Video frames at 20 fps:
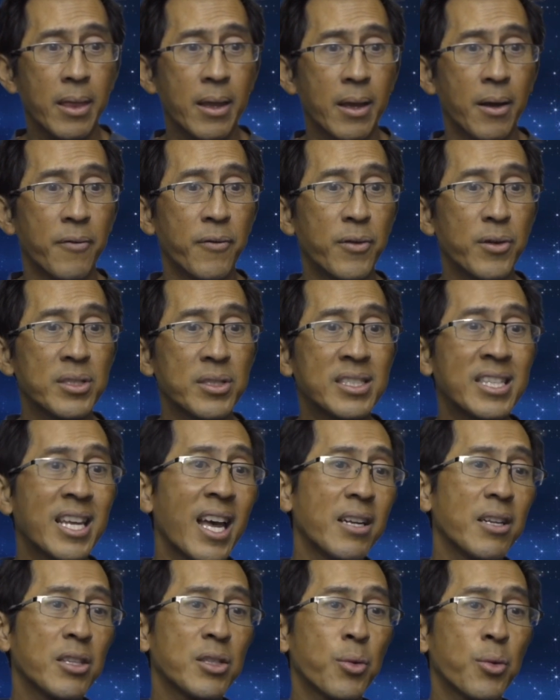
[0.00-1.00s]
Verse
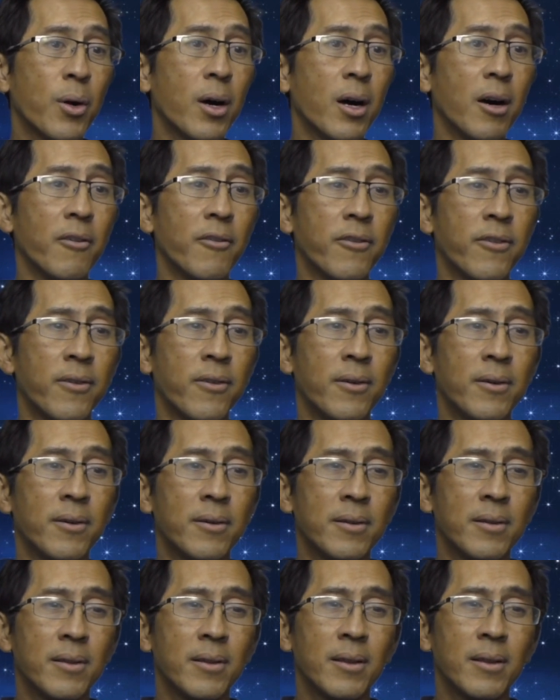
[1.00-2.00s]
10 to 12.
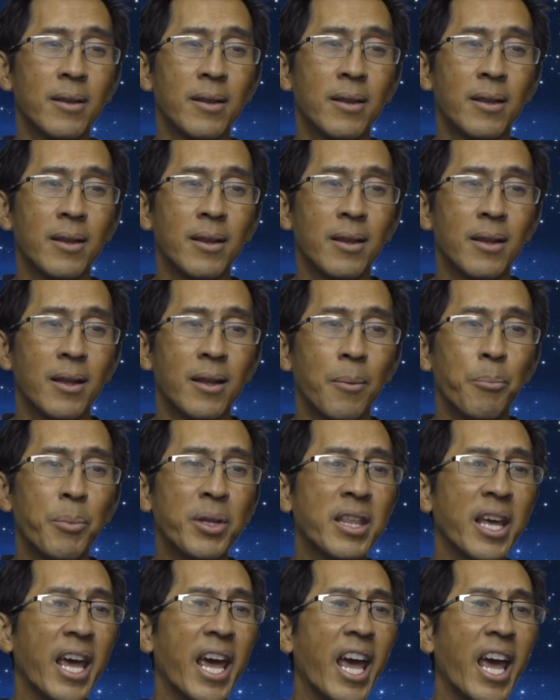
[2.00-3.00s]
But
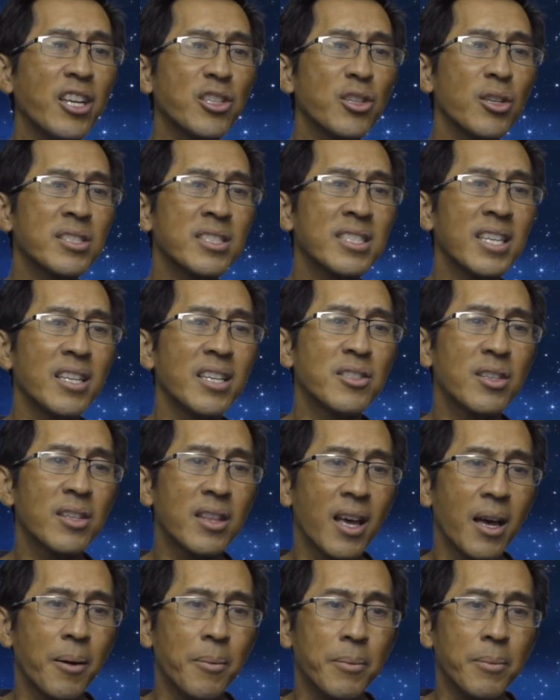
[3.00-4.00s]
the angel said to
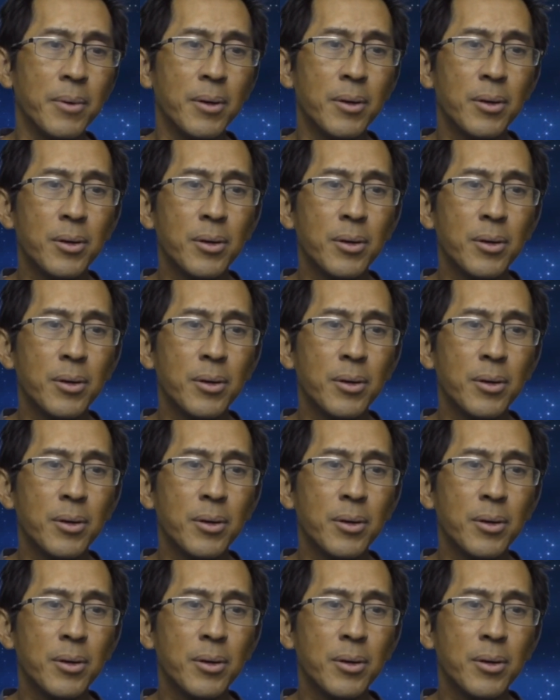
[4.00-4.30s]
them,